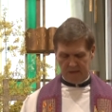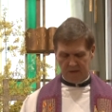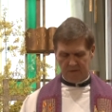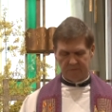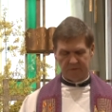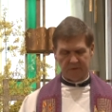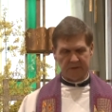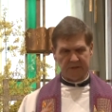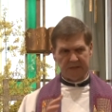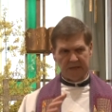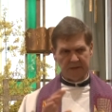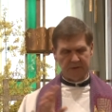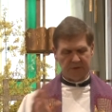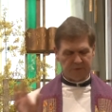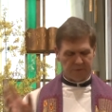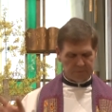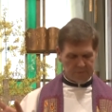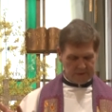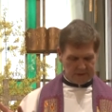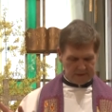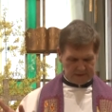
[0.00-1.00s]
For
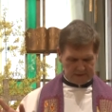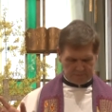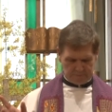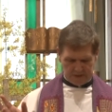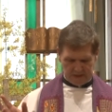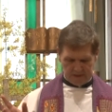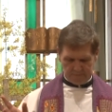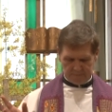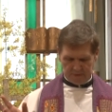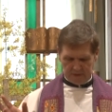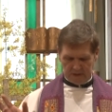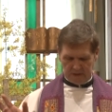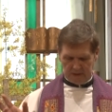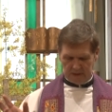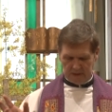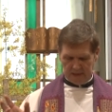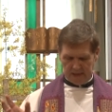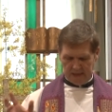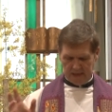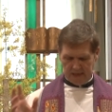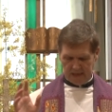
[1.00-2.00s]
centuries,
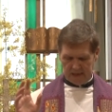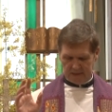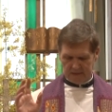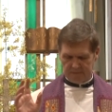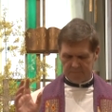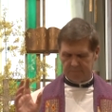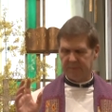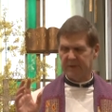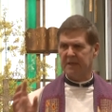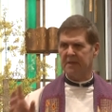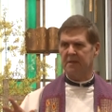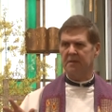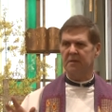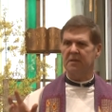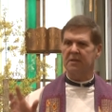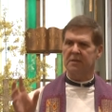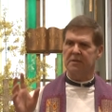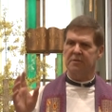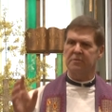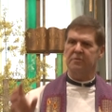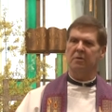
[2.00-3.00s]
people had been
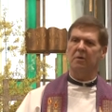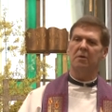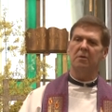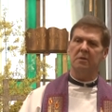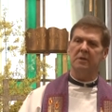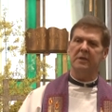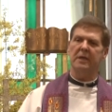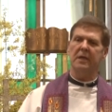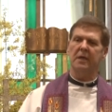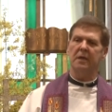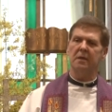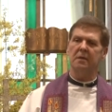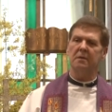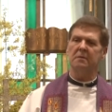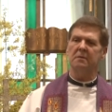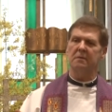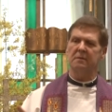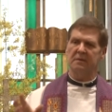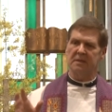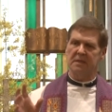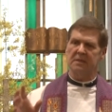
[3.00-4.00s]

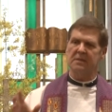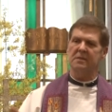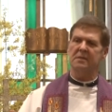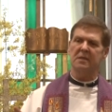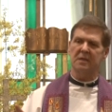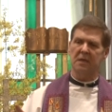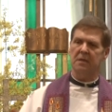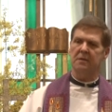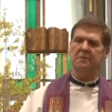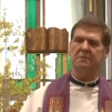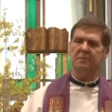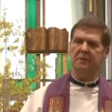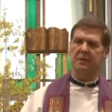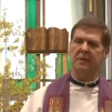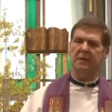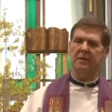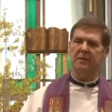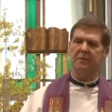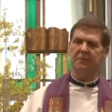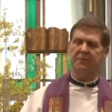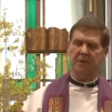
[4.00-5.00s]
controlling this
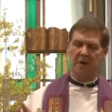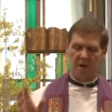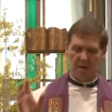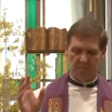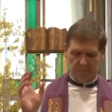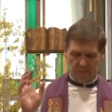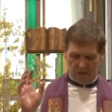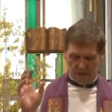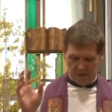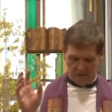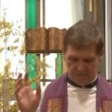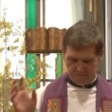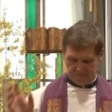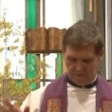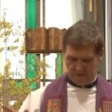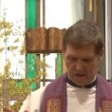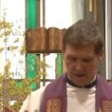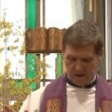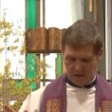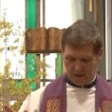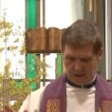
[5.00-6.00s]
country from
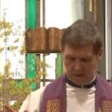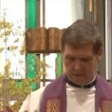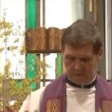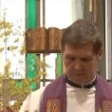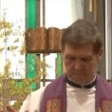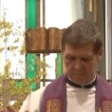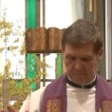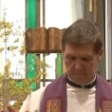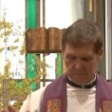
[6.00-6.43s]
afar,